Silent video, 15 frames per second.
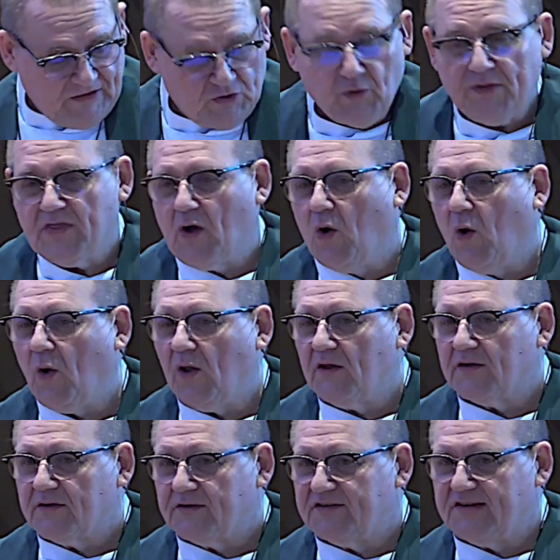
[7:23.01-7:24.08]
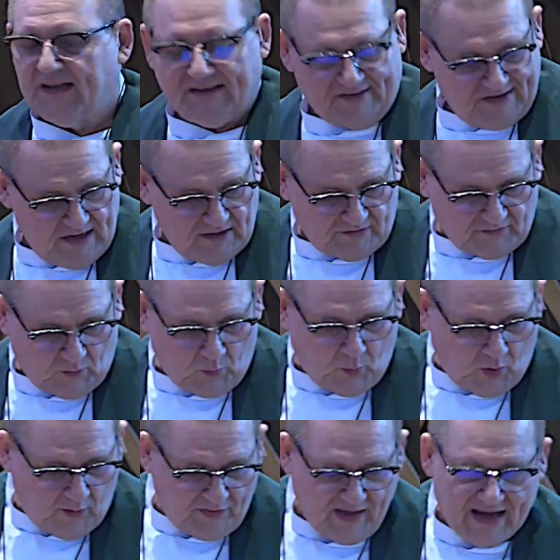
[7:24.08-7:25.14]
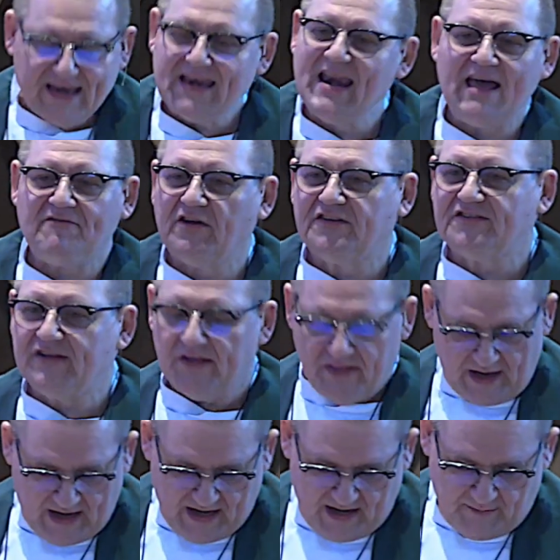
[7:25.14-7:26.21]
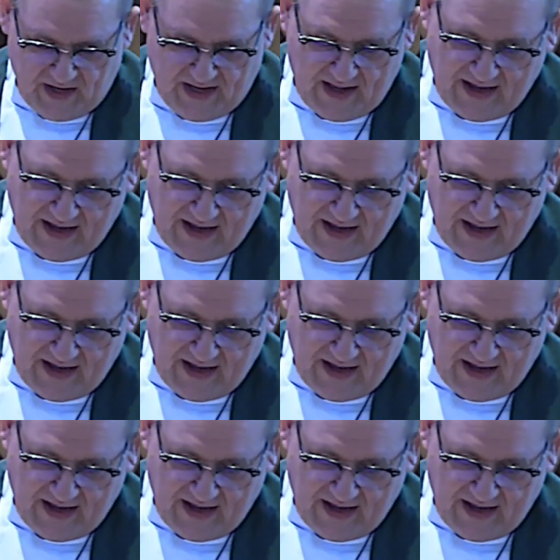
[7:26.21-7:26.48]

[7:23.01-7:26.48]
During the whole 6 years of war, they never see their enemy,